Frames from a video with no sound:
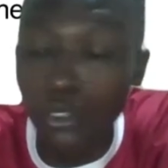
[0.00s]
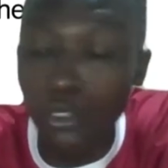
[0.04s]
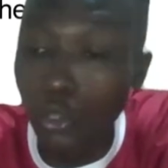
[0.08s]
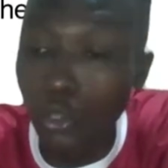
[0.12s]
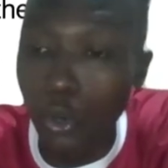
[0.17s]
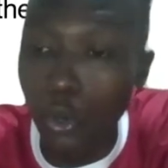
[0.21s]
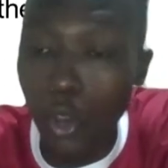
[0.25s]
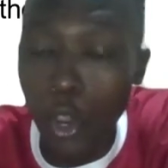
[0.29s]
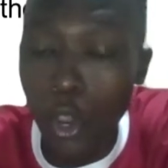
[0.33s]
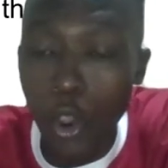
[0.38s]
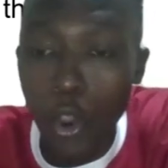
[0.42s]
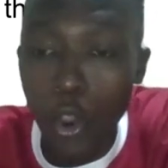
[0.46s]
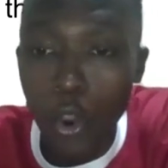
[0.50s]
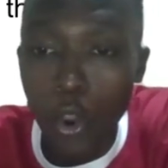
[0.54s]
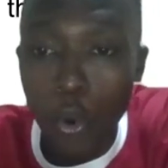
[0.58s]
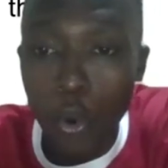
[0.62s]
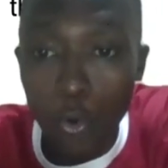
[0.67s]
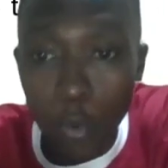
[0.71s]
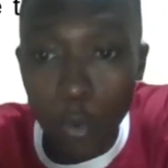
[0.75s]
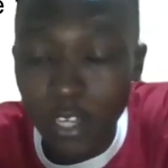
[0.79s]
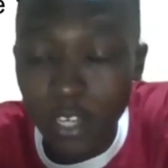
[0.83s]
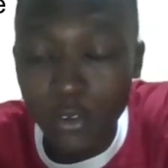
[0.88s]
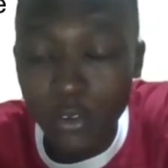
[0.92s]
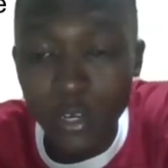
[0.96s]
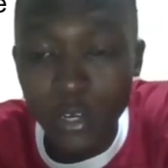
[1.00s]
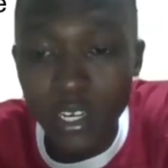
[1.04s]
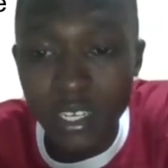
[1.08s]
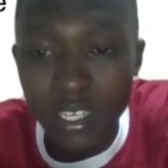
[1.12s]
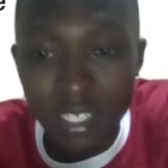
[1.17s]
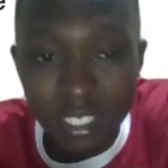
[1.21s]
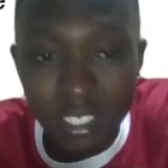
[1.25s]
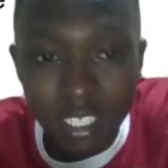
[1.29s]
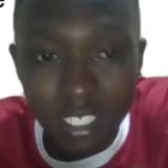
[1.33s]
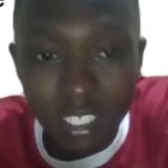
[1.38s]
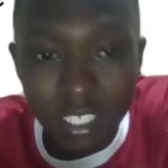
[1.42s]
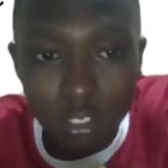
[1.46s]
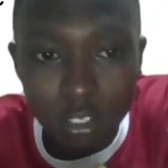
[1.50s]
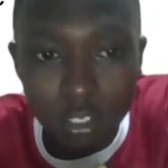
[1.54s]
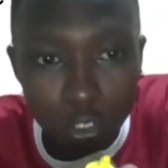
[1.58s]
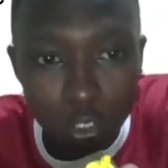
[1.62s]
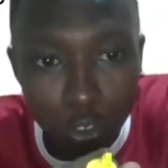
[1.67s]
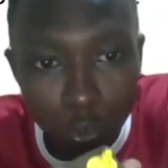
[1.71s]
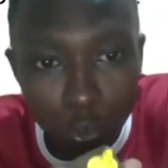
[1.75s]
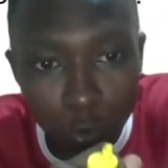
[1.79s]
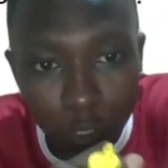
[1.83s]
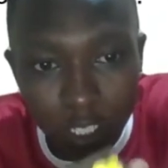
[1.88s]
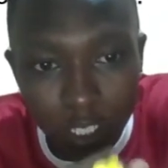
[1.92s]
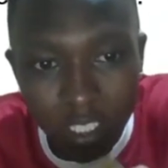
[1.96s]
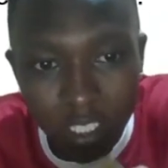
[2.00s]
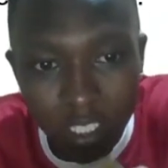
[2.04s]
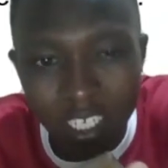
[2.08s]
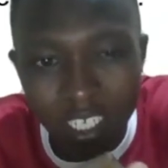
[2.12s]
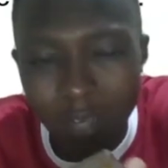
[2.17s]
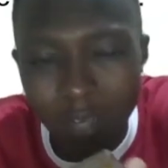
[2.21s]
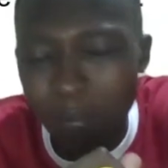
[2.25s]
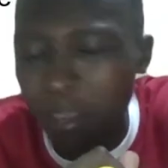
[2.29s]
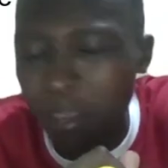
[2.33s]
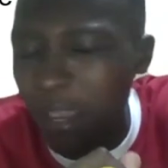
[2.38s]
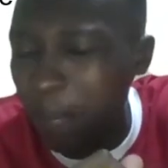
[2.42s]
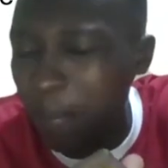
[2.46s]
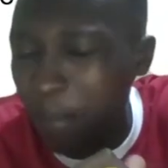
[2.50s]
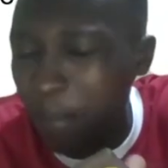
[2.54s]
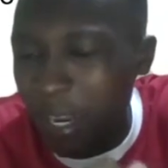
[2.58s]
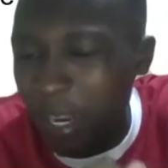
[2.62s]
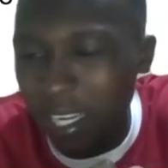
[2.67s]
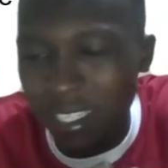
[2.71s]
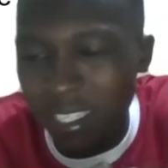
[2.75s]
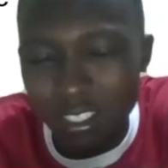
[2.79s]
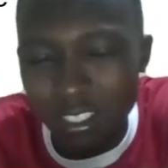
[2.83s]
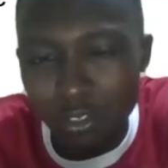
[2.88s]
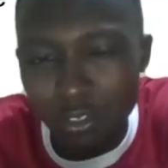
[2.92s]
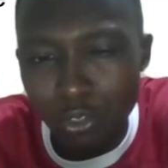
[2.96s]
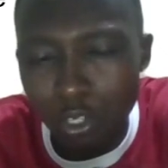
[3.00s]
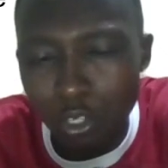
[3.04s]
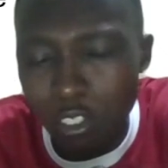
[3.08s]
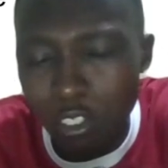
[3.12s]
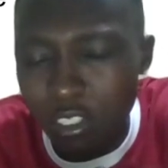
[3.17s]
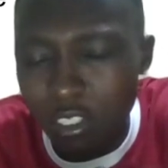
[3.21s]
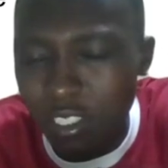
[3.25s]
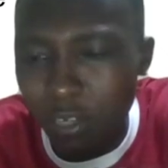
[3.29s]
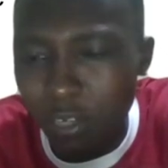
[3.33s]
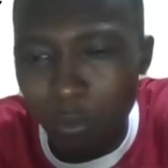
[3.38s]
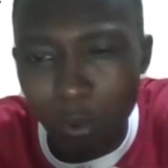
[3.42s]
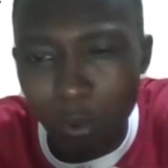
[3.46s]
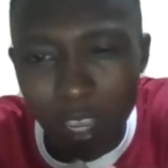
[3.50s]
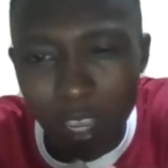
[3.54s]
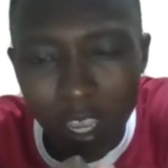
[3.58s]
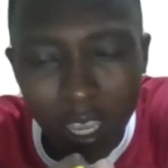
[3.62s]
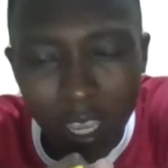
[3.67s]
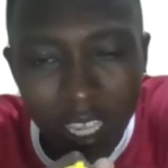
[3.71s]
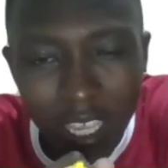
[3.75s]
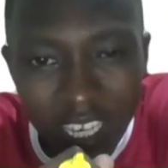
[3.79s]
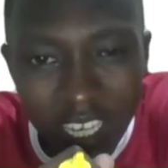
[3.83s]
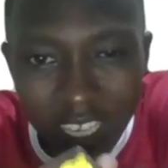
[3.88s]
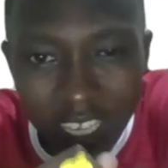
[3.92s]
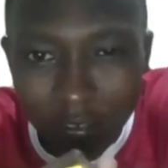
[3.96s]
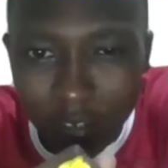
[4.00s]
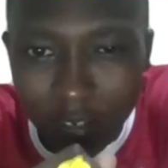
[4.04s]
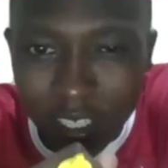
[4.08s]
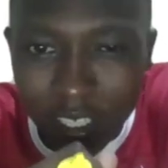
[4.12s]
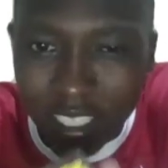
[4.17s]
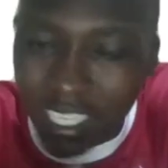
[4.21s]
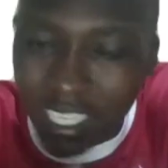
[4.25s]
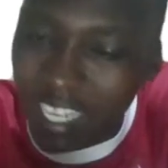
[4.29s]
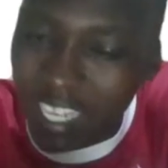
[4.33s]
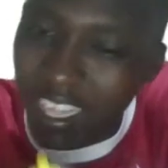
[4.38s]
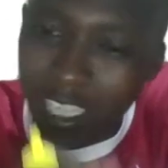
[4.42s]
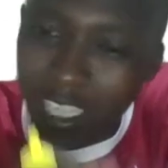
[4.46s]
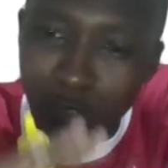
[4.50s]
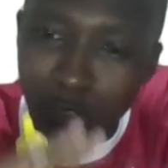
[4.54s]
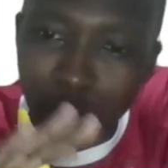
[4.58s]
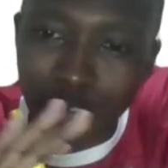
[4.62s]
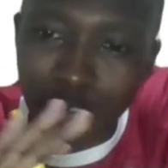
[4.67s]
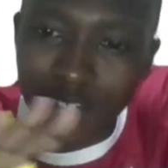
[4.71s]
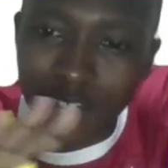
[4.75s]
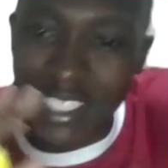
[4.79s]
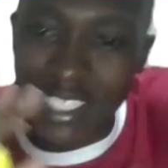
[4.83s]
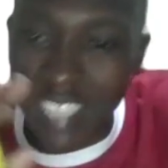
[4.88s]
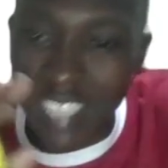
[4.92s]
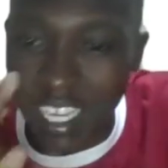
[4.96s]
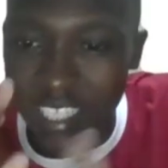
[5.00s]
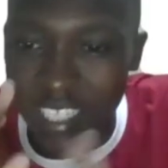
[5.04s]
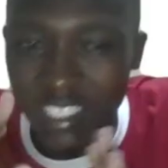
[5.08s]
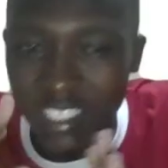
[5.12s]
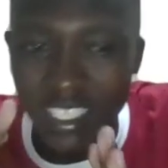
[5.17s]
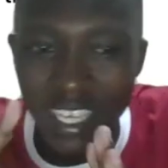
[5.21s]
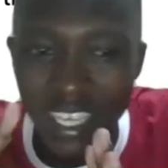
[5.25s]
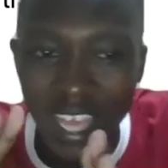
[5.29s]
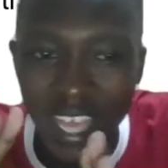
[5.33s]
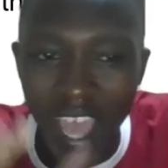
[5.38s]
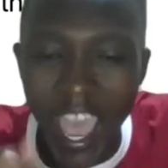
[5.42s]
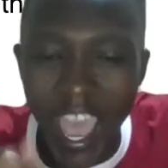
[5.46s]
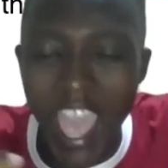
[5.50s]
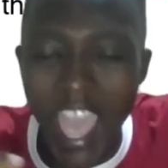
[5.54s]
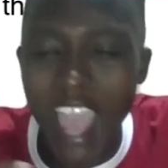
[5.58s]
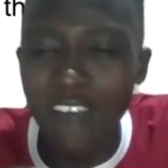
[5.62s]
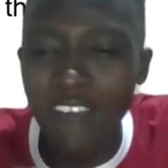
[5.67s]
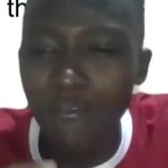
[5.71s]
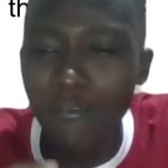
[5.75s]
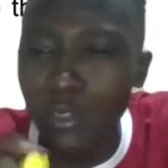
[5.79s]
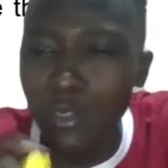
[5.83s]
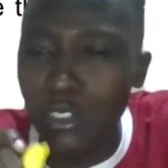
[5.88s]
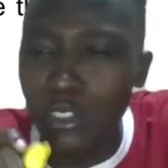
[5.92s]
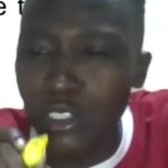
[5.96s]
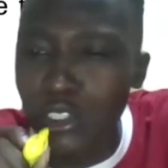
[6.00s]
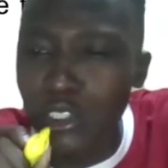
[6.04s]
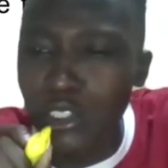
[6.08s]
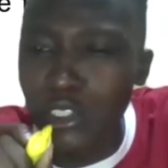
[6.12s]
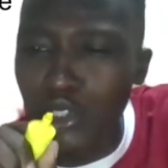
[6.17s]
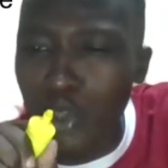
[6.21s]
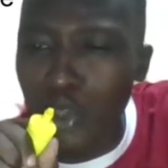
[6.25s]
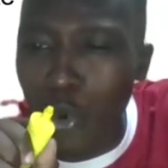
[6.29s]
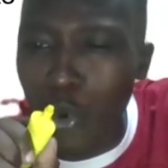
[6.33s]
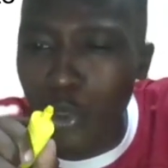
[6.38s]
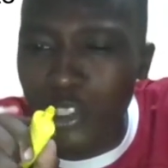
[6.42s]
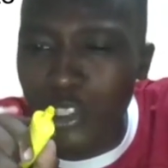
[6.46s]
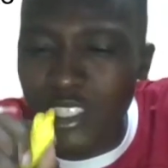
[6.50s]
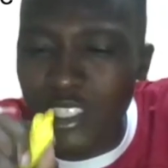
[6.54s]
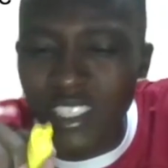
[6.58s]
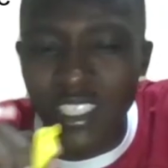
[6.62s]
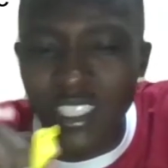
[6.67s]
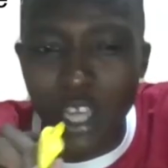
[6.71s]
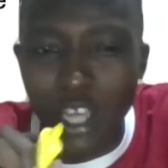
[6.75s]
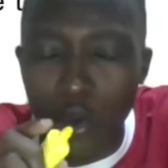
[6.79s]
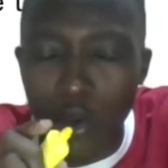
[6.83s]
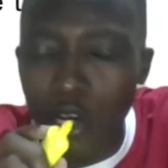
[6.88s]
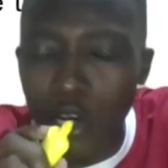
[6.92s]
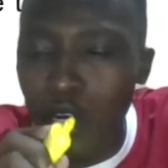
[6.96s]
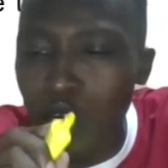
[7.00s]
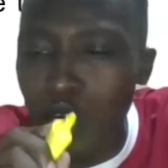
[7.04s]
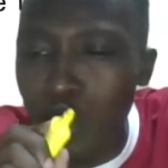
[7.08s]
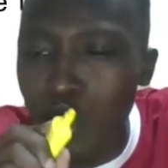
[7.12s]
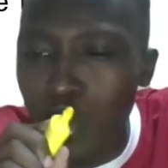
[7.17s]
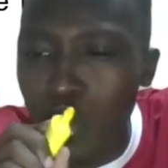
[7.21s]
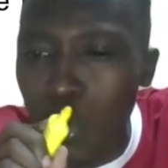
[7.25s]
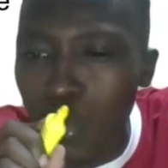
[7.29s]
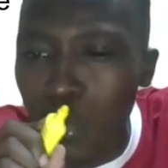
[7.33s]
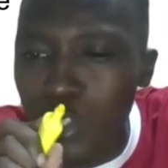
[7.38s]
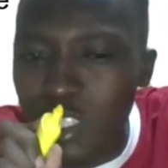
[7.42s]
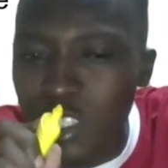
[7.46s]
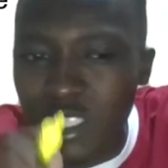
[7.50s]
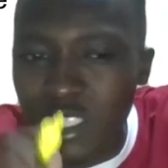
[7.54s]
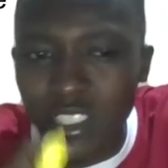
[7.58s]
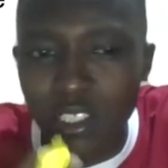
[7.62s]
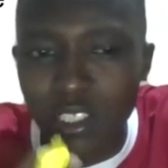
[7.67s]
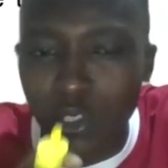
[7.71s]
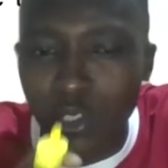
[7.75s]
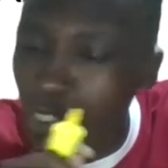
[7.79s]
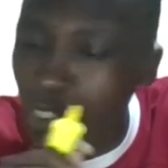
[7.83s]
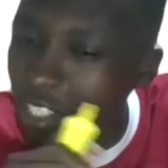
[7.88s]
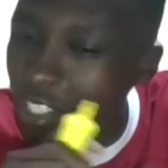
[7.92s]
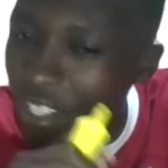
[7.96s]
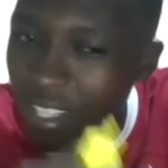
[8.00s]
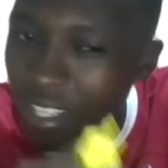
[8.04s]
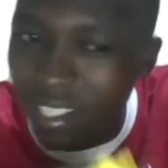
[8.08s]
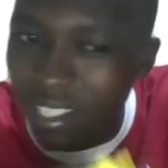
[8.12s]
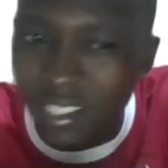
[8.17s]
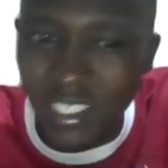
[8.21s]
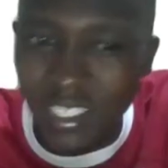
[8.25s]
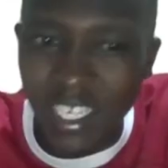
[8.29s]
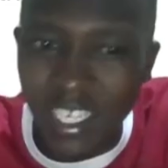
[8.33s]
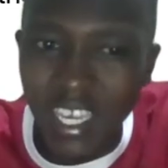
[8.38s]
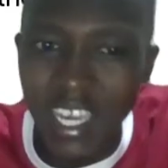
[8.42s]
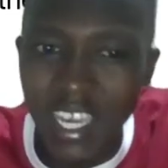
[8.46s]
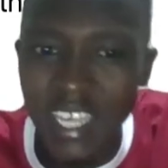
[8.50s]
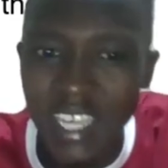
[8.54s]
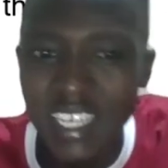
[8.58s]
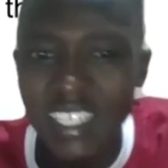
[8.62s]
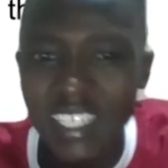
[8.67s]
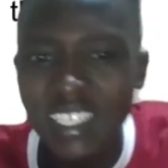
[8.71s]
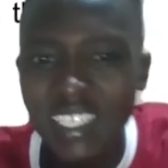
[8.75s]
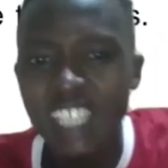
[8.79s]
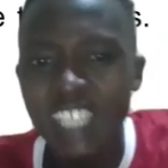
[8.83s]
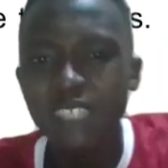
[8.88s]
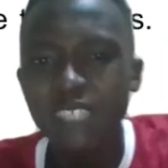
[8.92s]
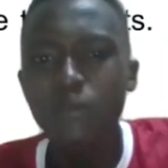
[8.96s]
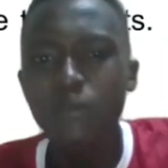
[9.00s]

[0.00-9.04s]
So when you are reading through this, remember, don't in every slide that we have discussed, I have put notes or note this, discuss